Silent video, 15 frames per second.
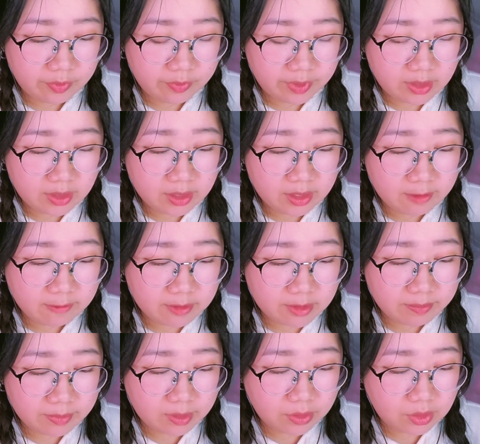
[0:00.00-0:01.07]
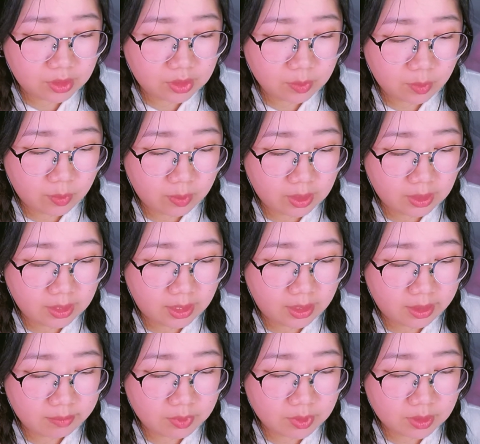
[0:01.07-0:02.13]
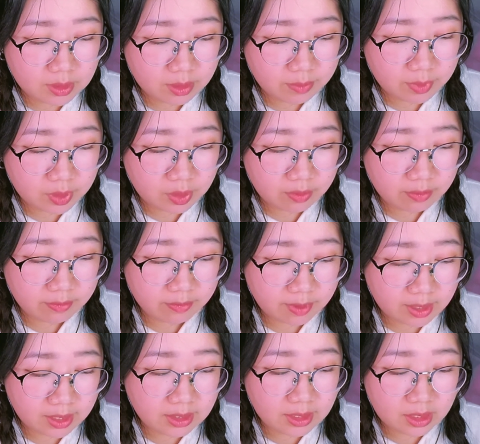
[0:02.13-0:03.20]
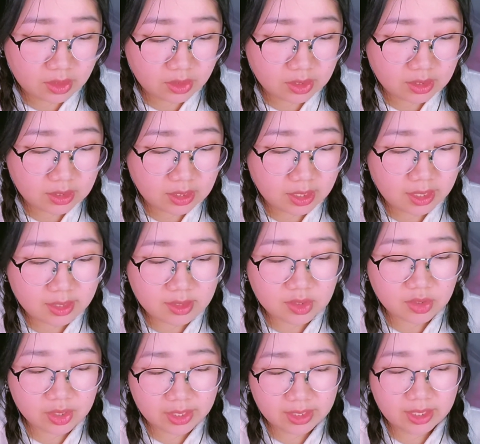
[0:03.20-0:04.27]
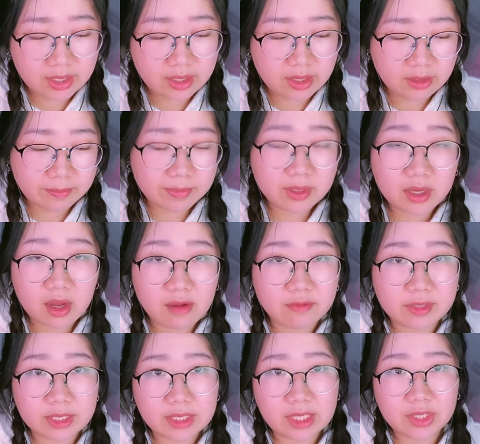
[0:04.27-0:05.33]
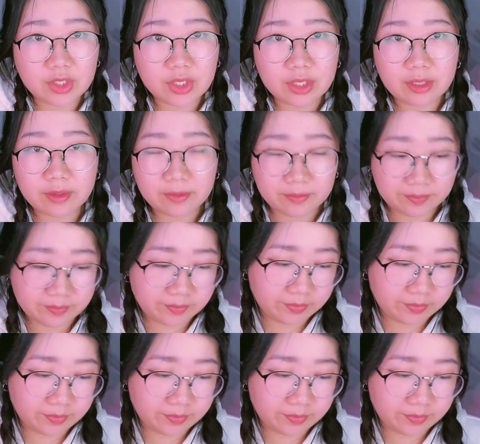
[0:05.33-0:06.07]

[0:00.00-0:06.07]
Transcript: You feel comfortable just walking up to someone you find interesting and striking up a conversation.